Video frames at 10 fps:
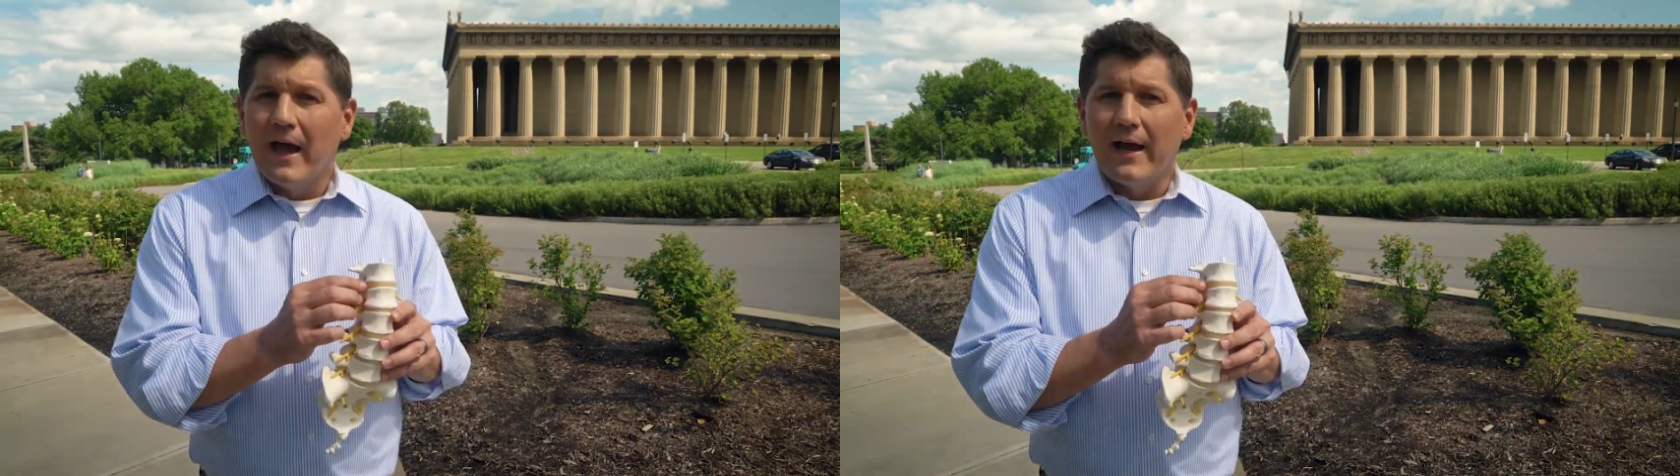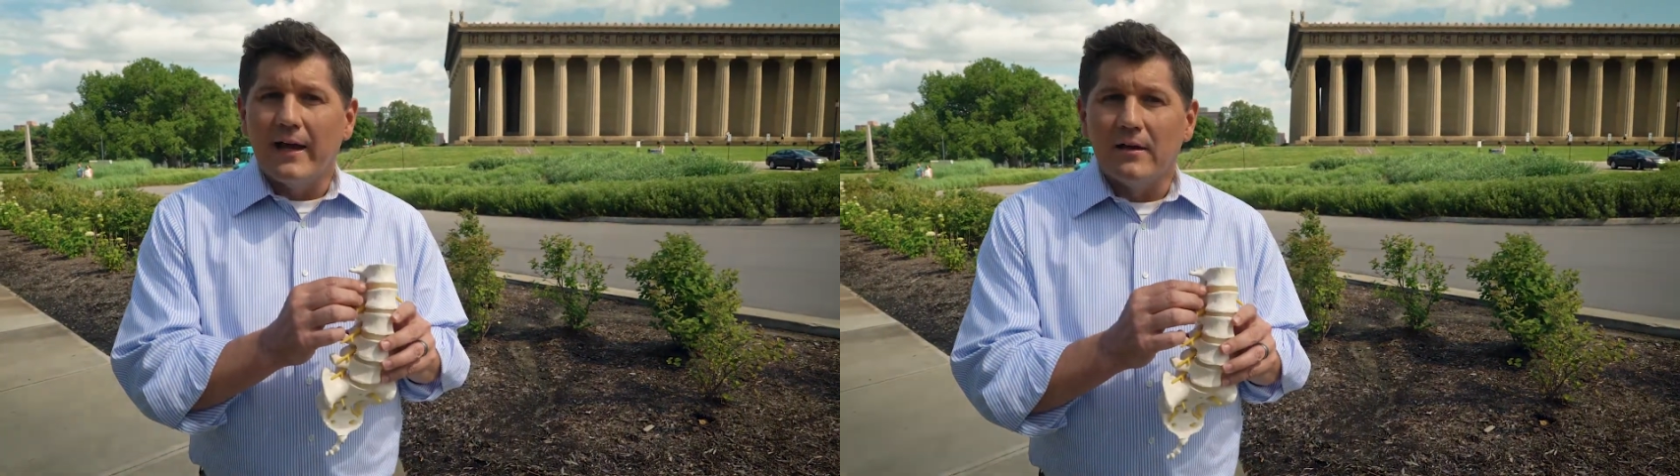
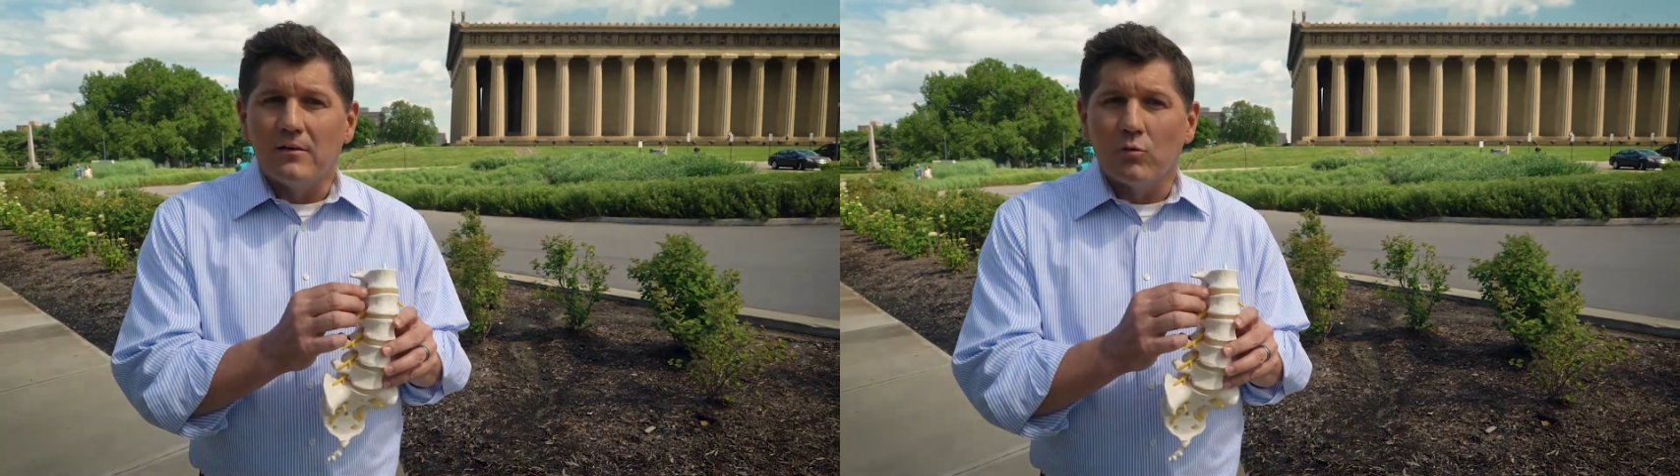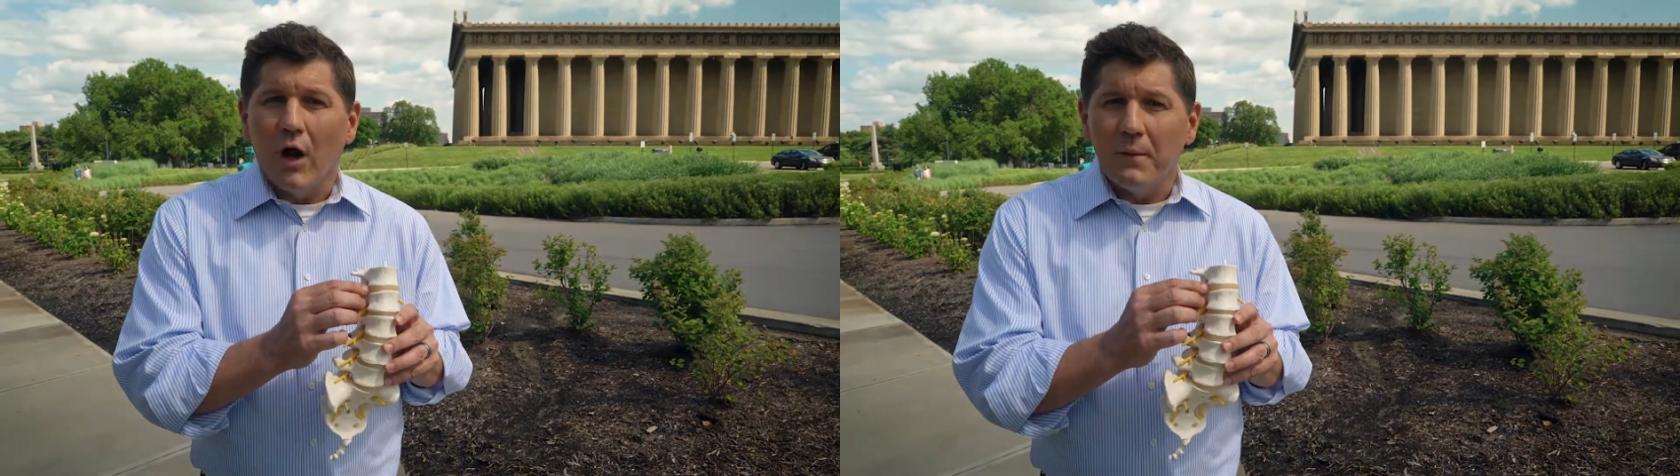A
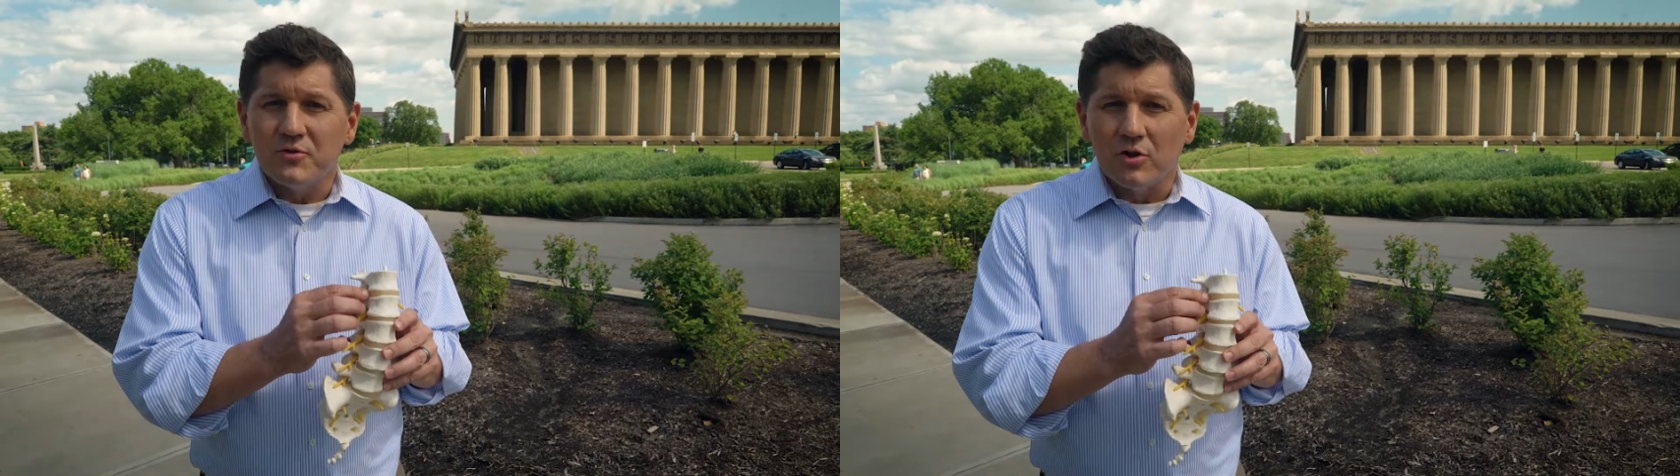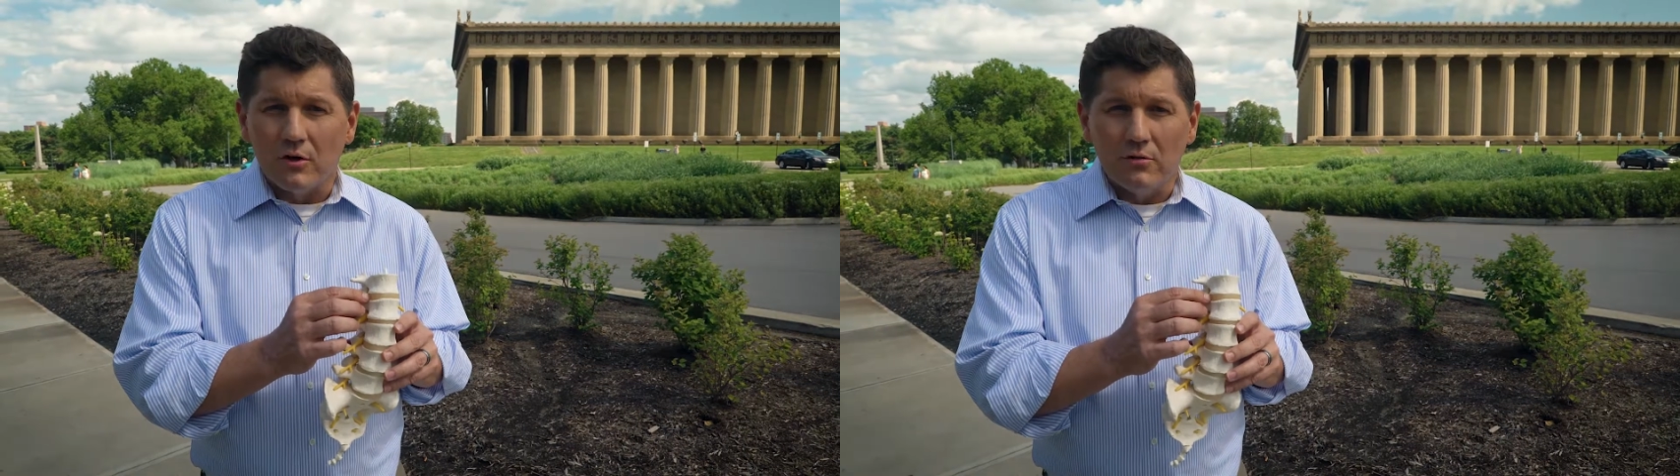
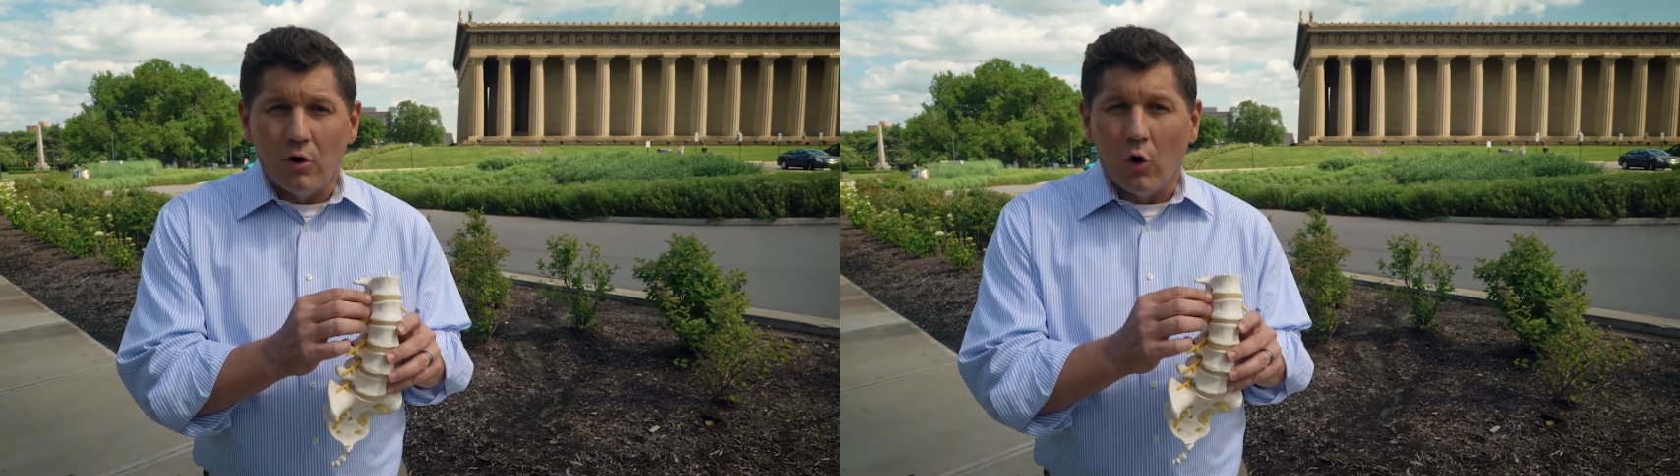rupture